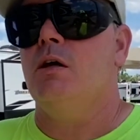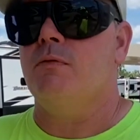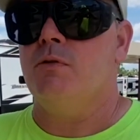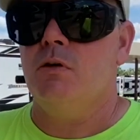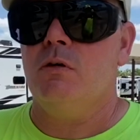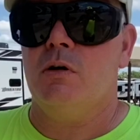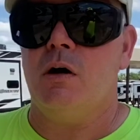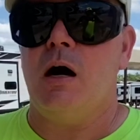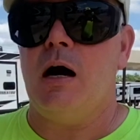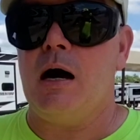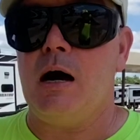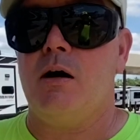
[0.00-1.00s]
if you're in a
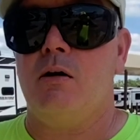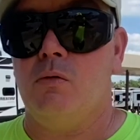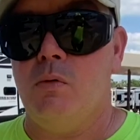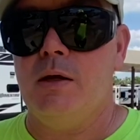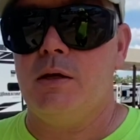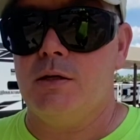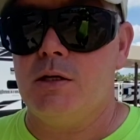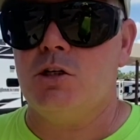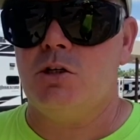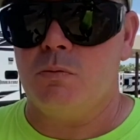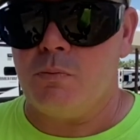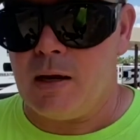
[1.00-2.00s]
higher wind
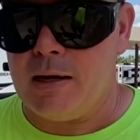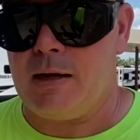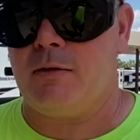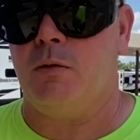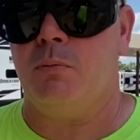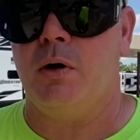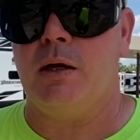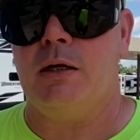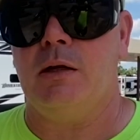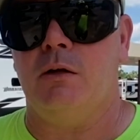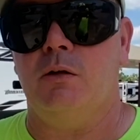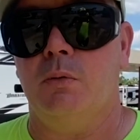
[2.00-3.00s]
condition, you might have to bring it
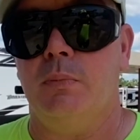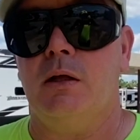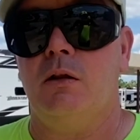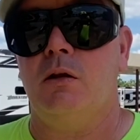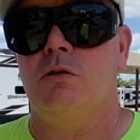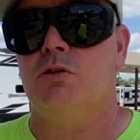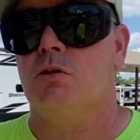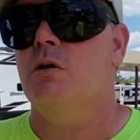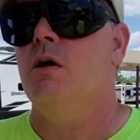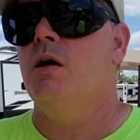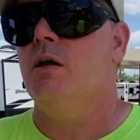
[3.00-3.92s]
in a little bit closer